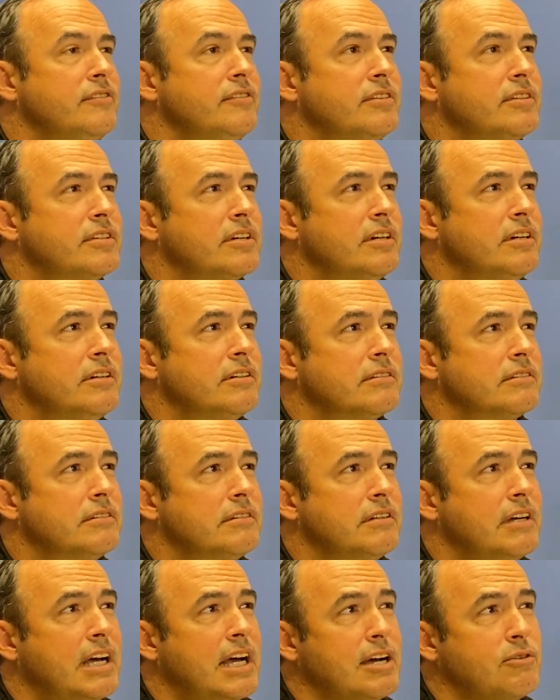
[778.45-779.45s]
So
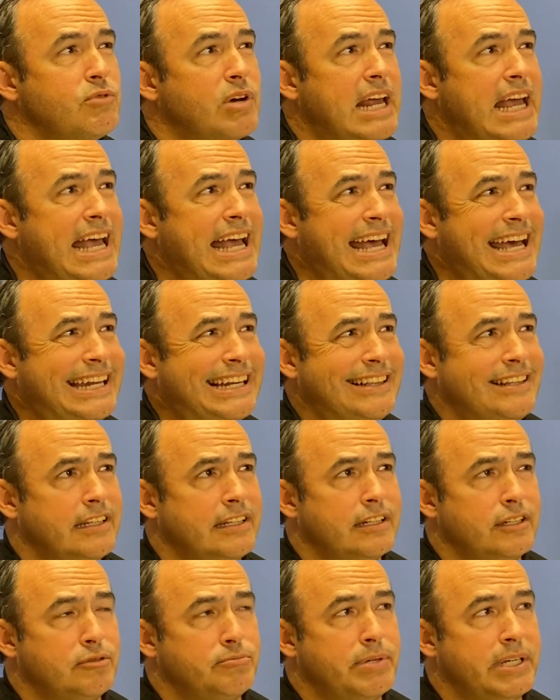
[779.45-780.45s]
I want to add a
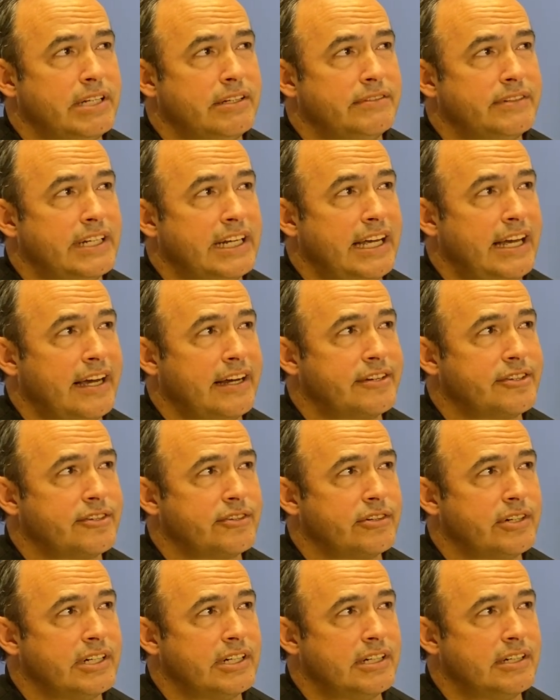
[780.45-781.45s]
little bit of an
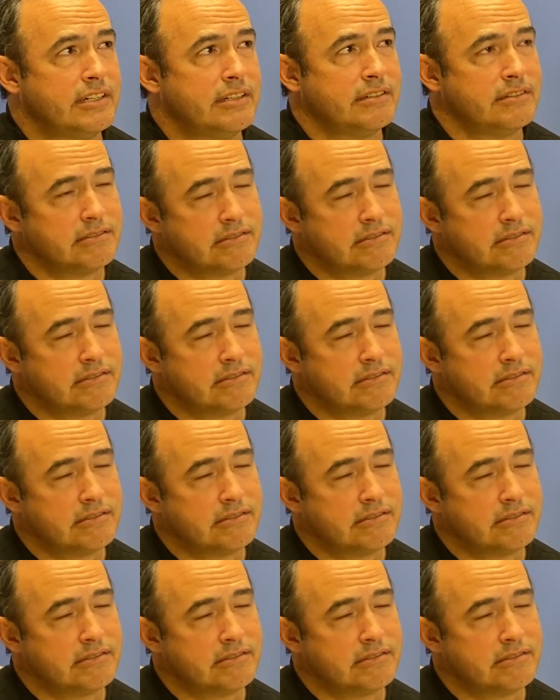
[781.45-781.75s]
extra